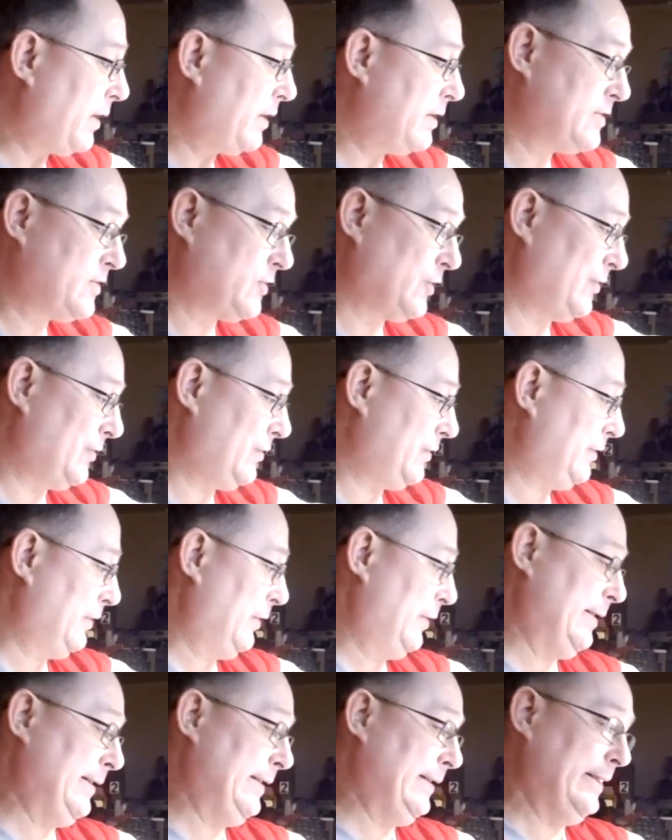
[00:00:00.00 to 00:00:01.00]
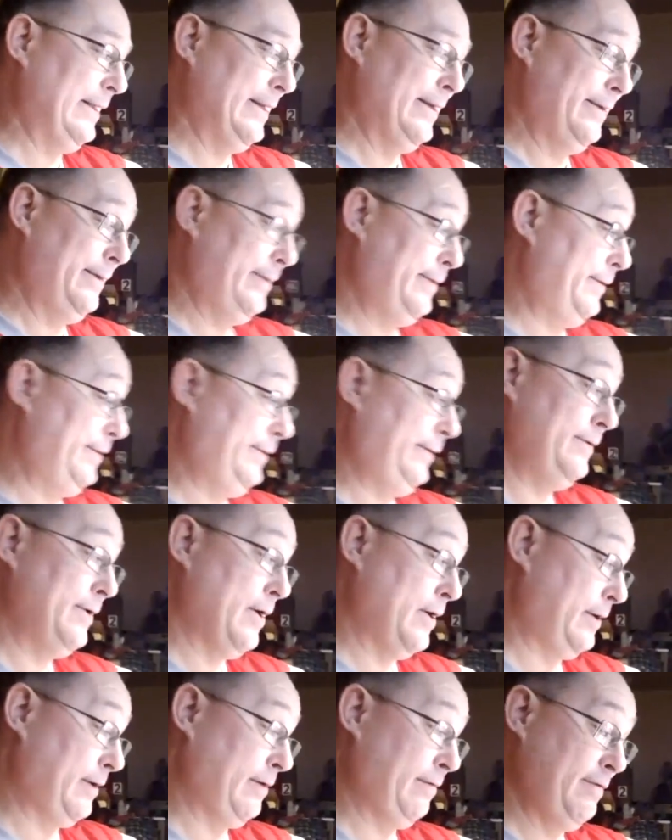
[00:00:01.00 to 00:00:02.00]
certainly
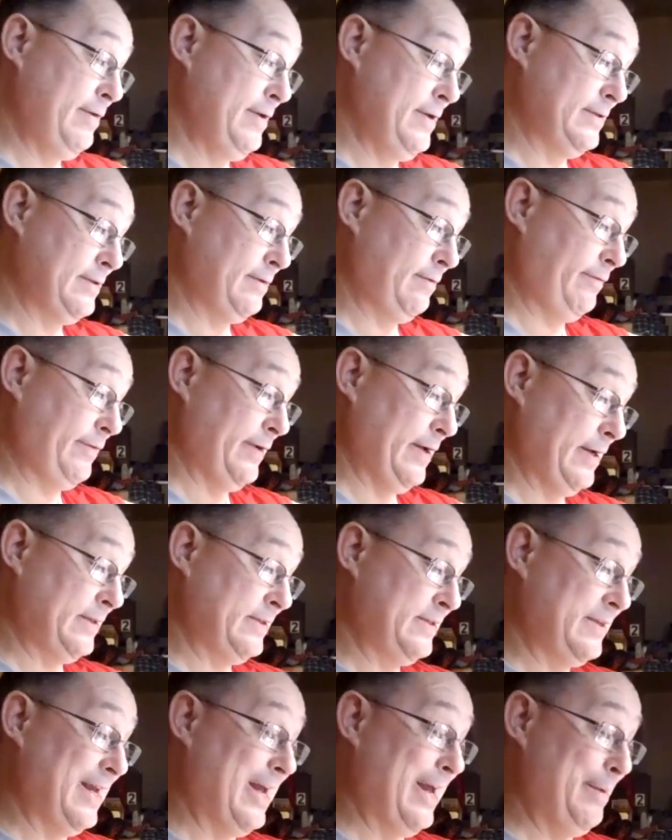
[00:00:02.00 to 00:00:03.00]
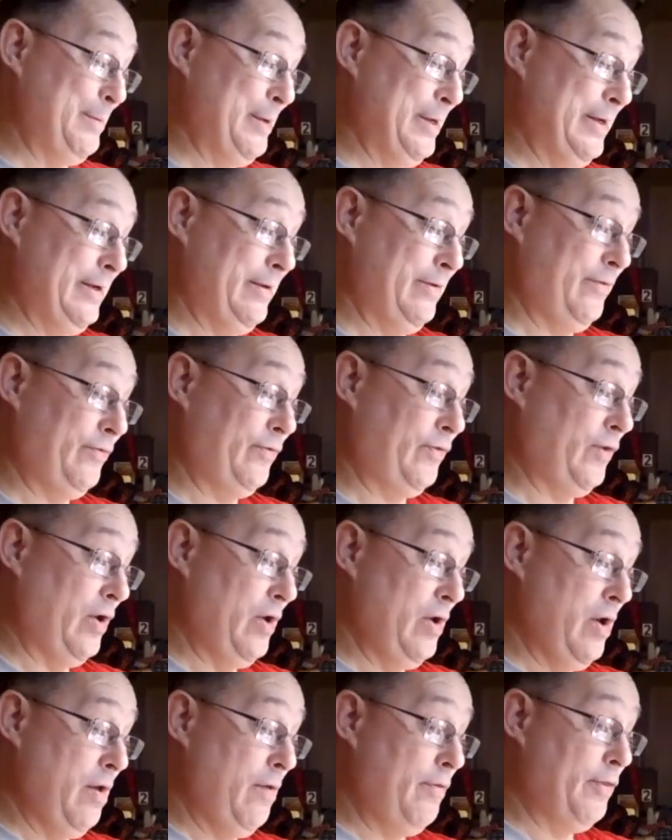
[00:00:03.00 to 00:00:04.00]
none of these effects. I mean,
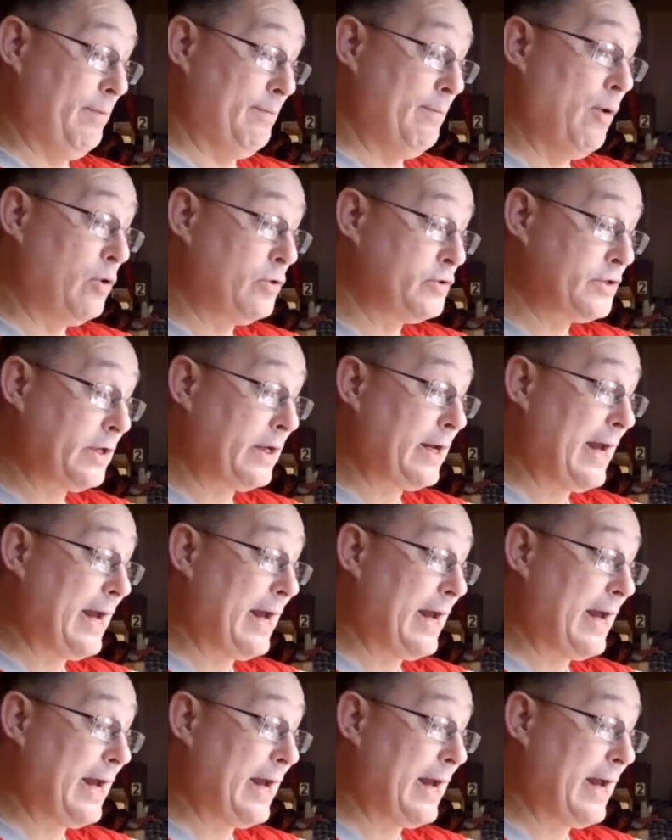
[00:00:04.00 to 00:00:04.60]
the most